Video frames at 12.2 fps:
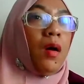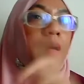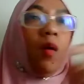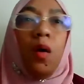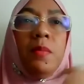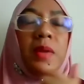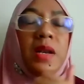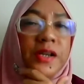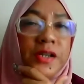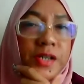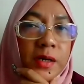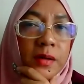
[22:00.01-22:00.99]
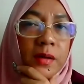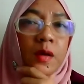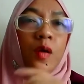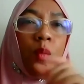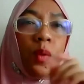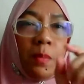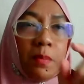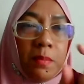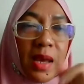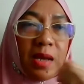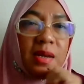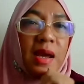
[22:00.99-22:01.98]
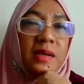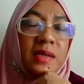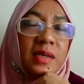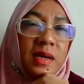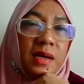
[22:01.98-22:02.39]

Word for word: a whole Malaysia. We make that